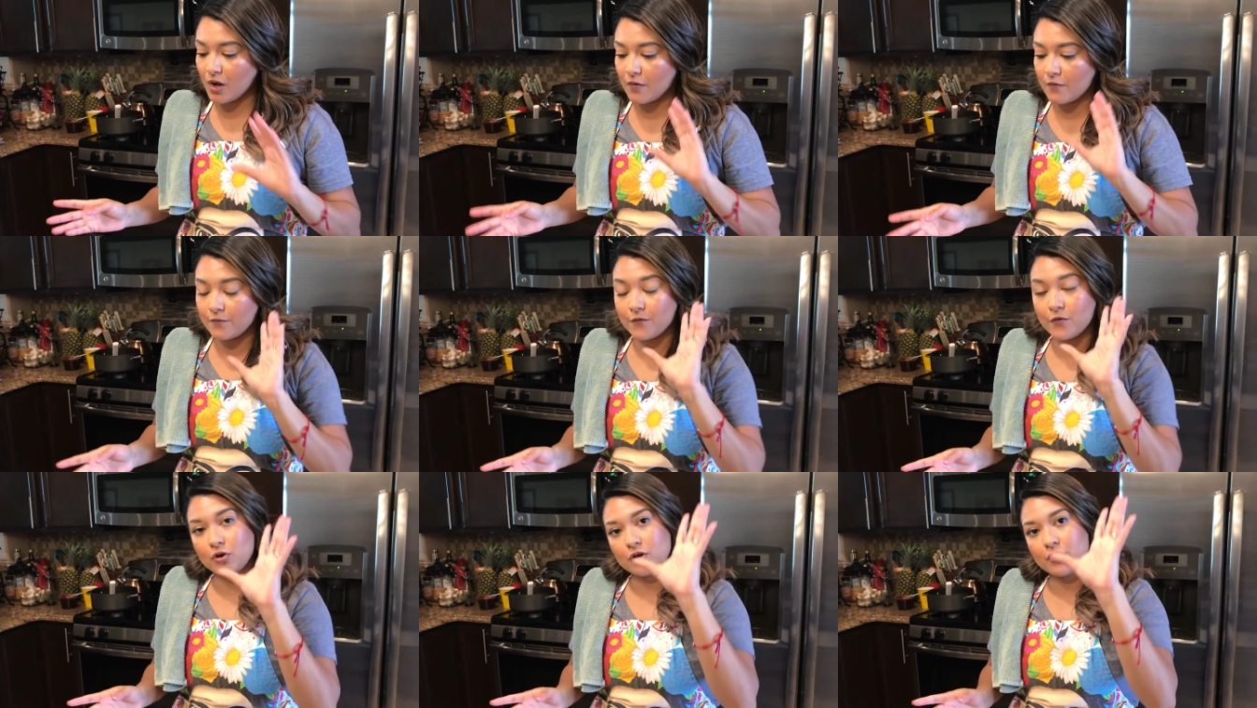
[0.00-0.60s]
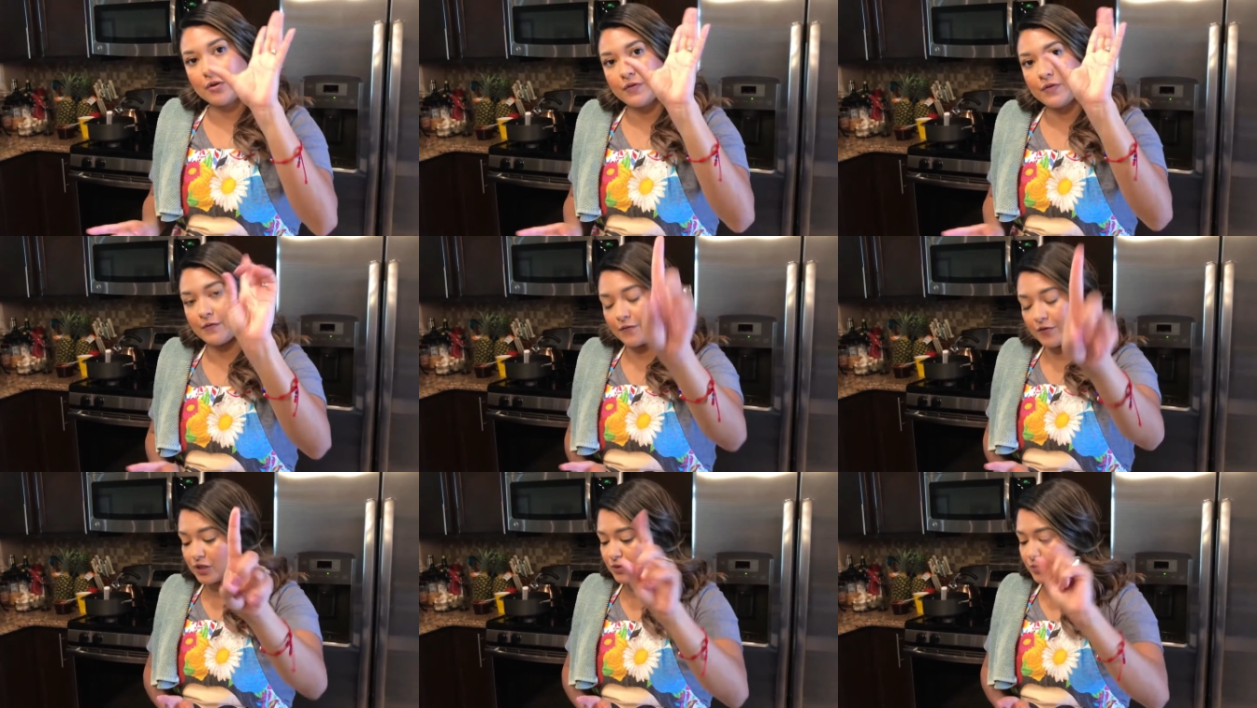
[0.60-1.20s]
for the
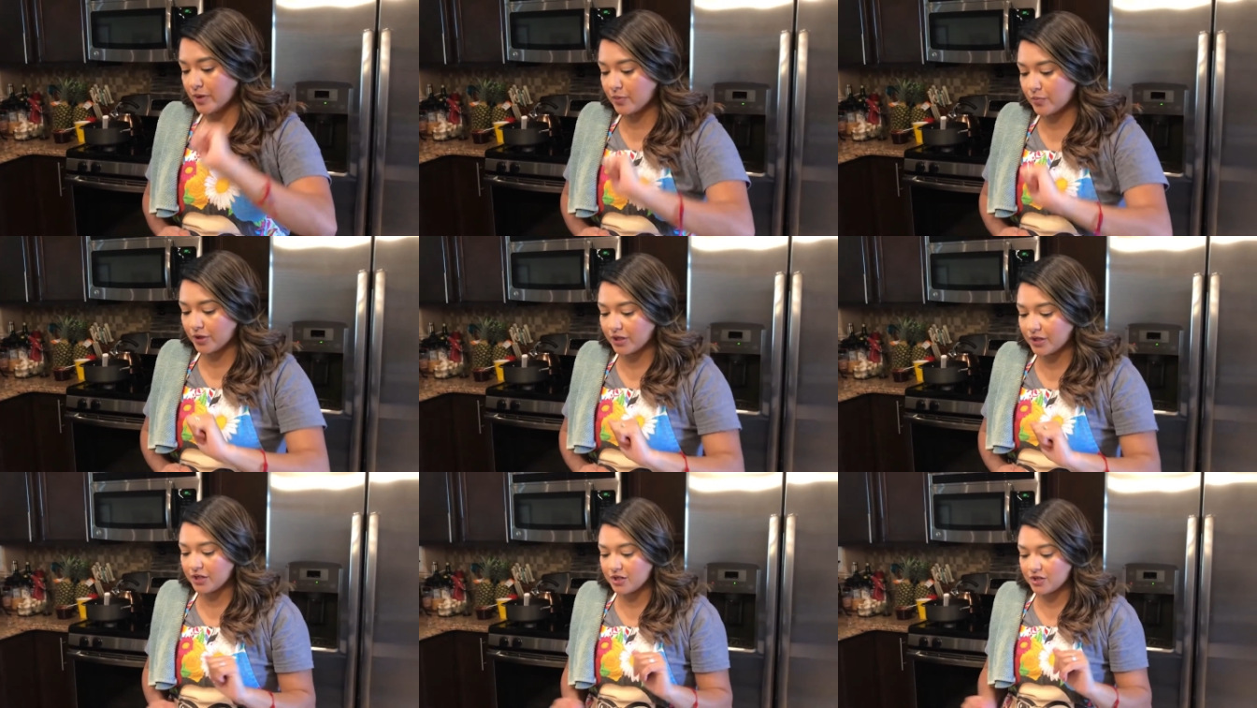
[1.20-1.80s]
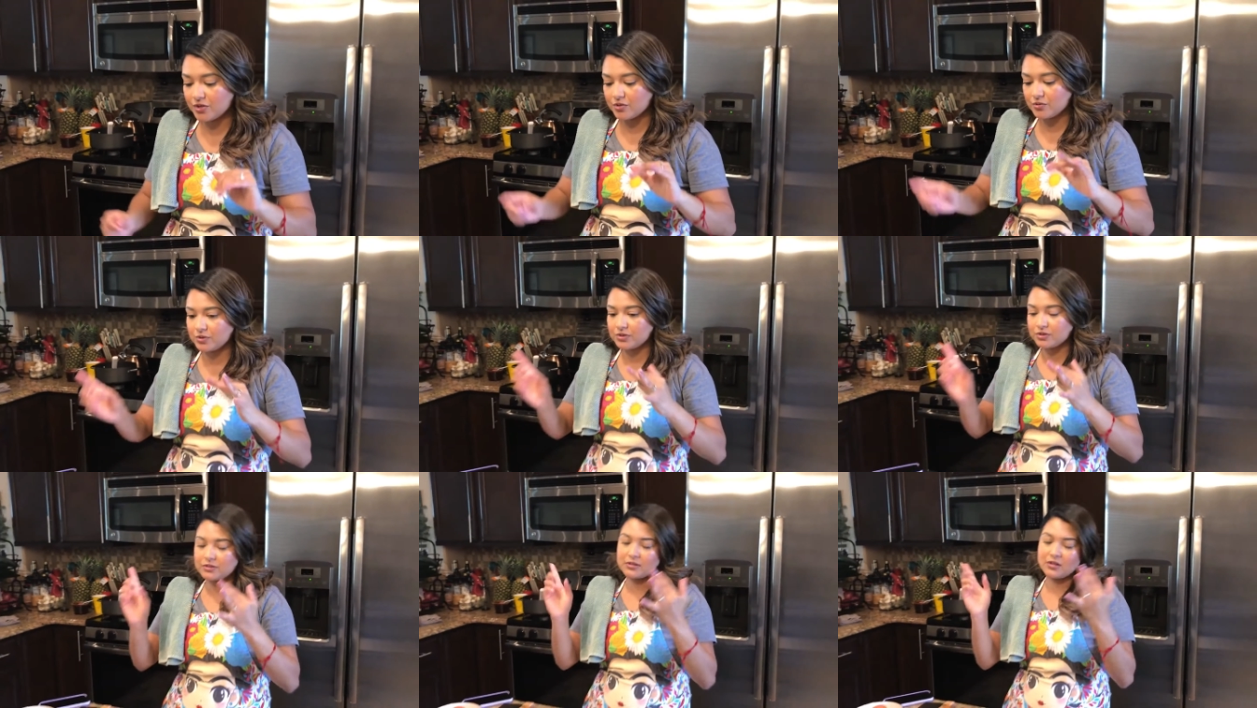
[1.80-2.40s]
first one, we're going to
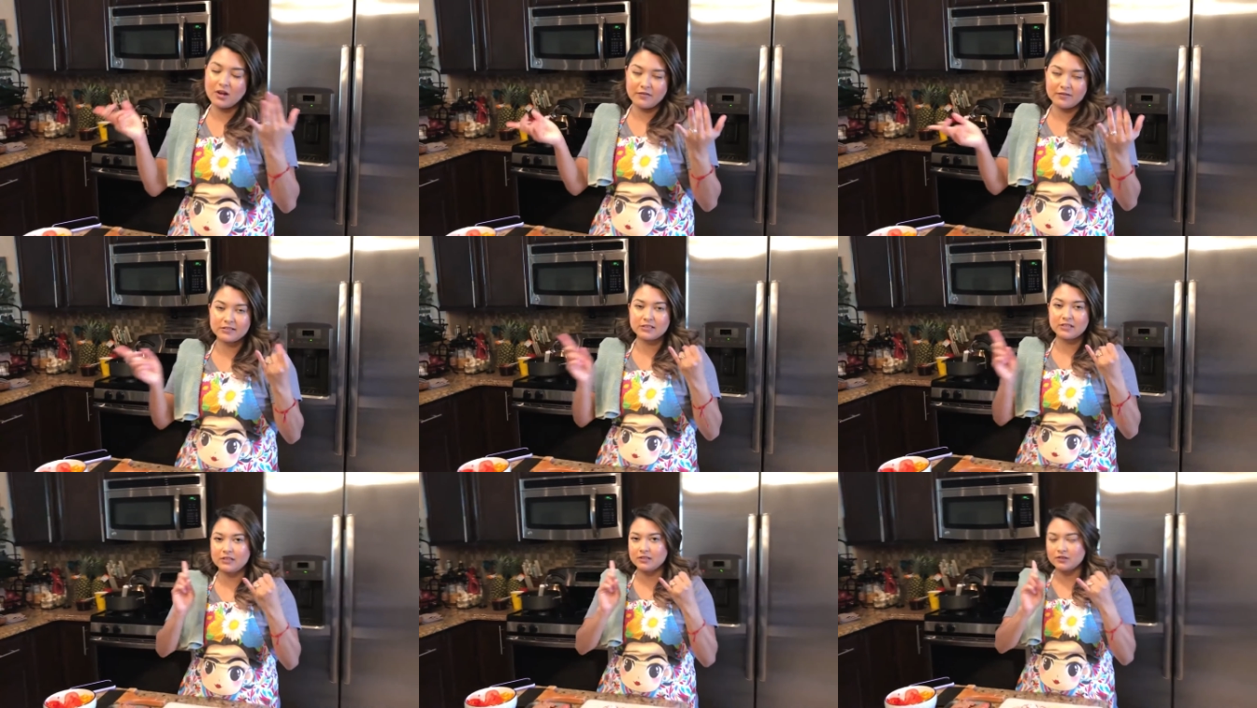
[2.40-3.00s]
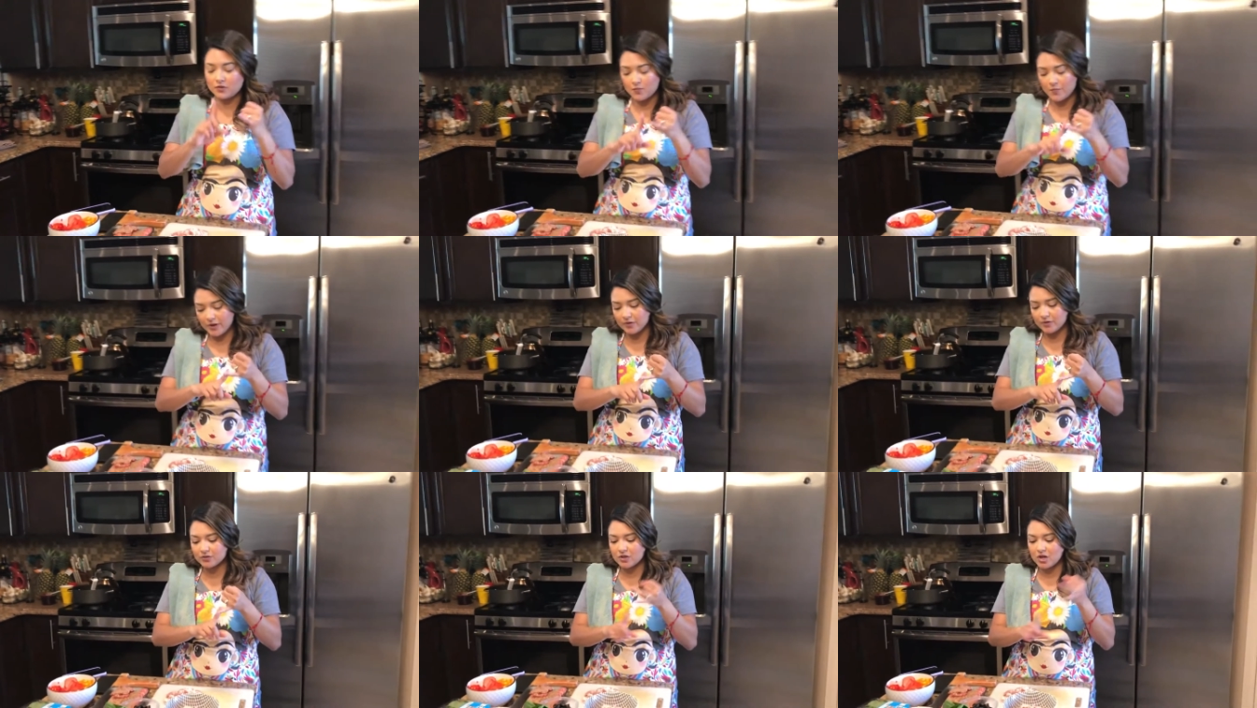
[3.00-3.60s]
use obviously the
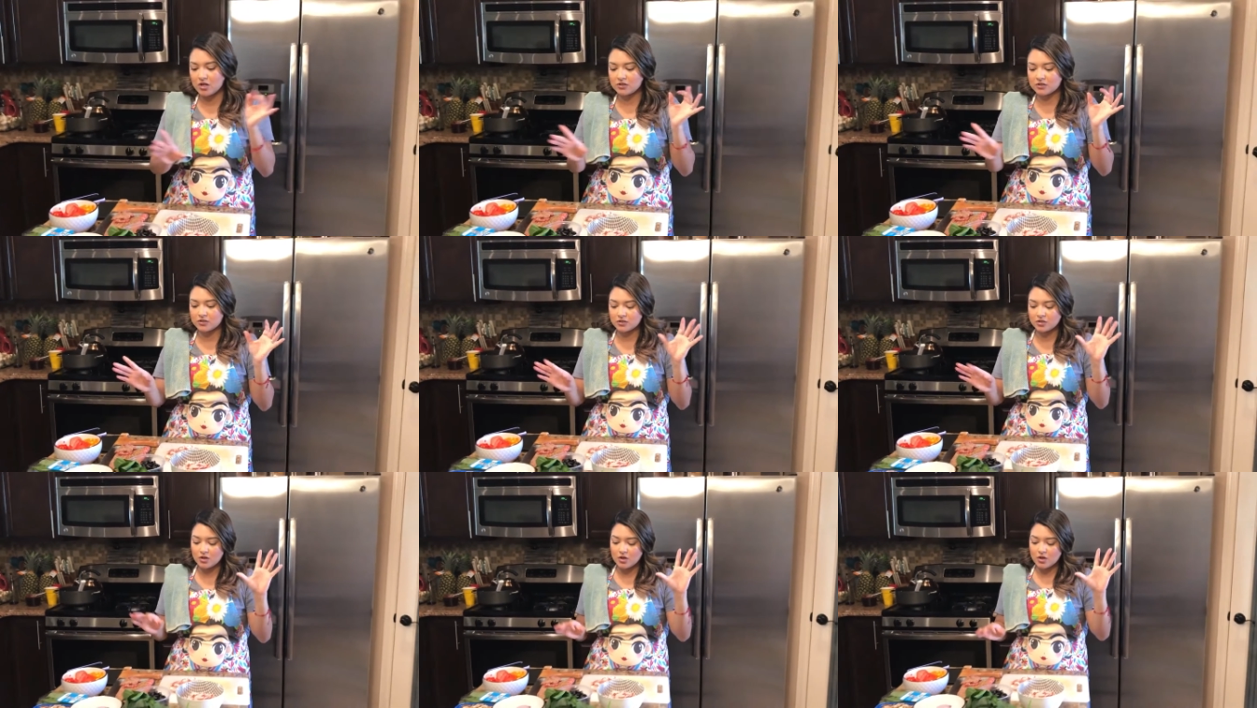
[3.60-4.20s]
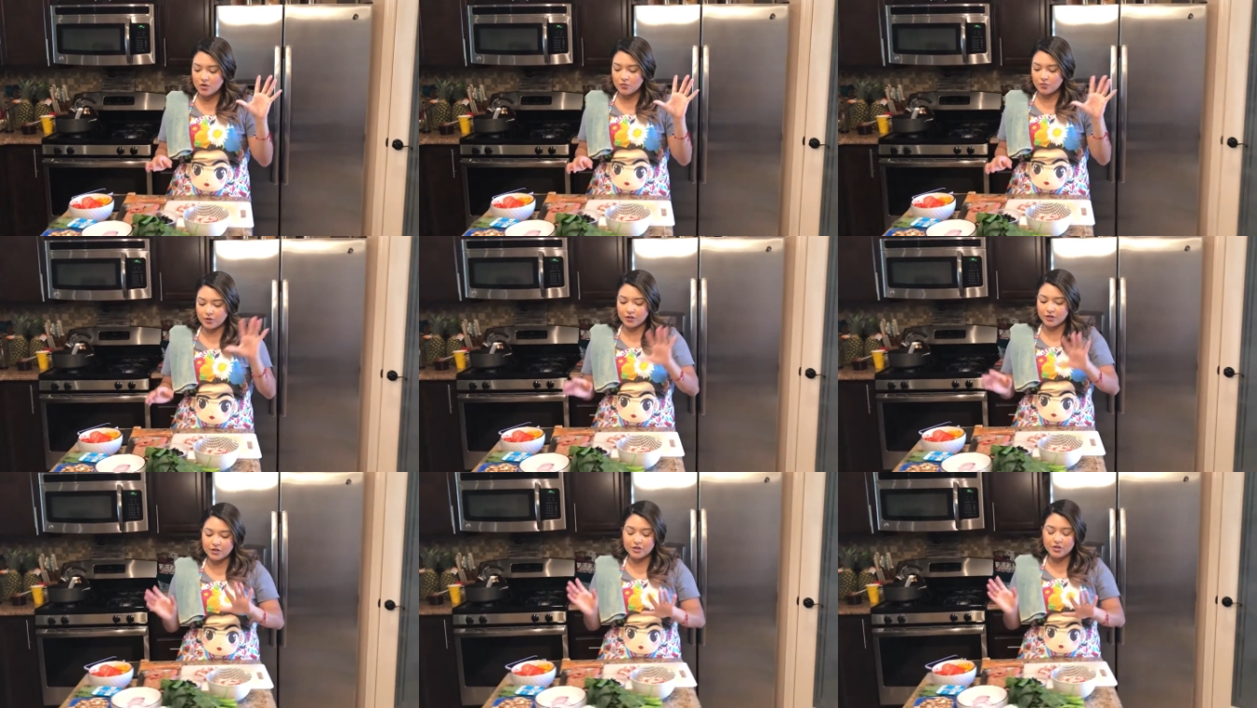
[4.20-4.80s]
tomato sauce. We're
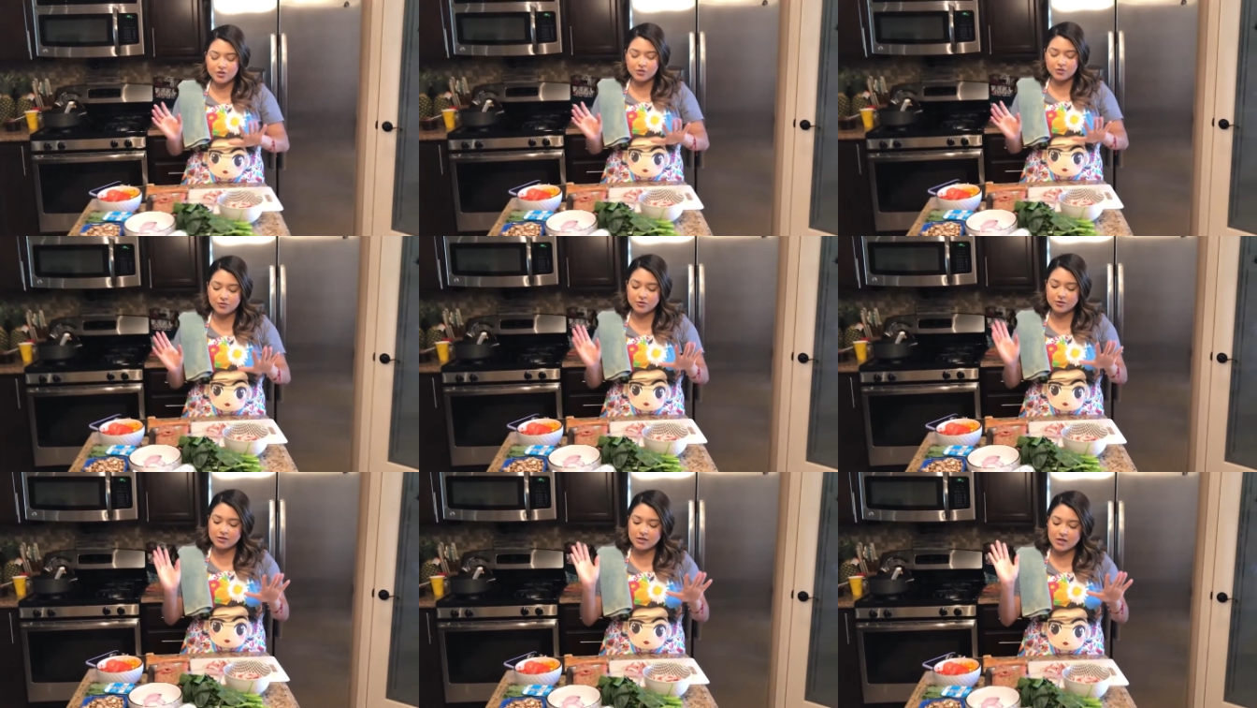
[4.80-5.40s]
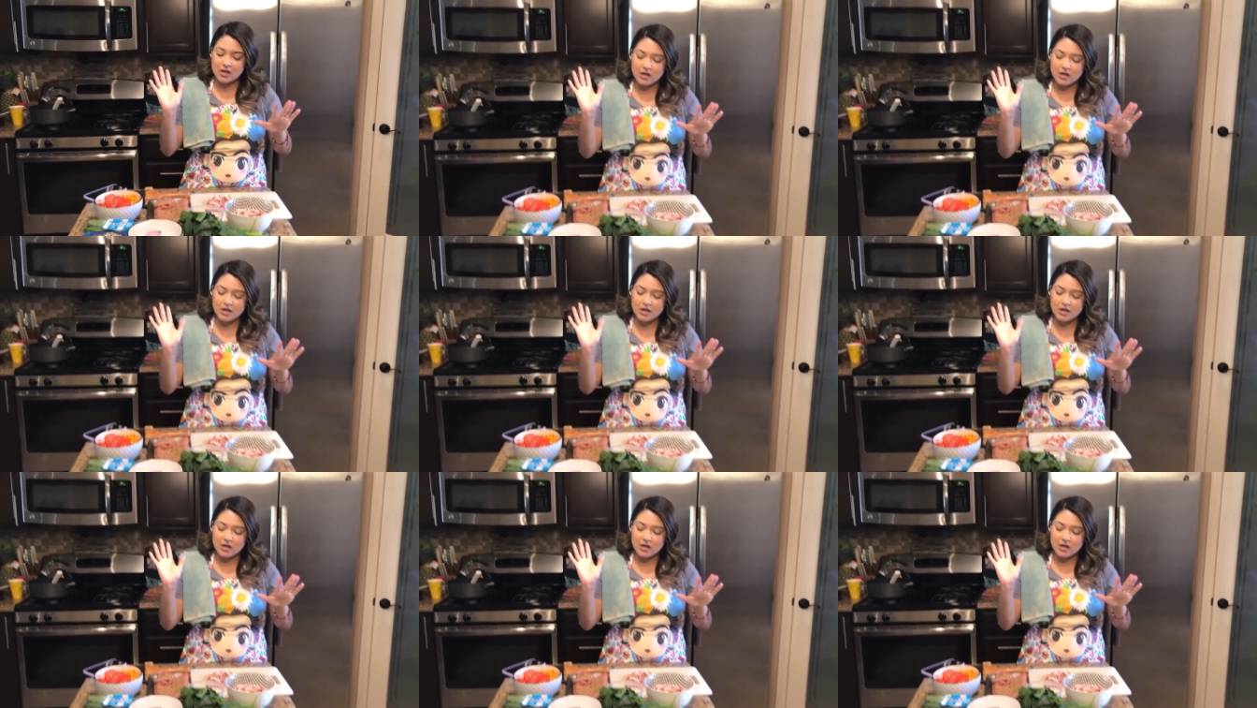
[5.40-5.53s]
going to use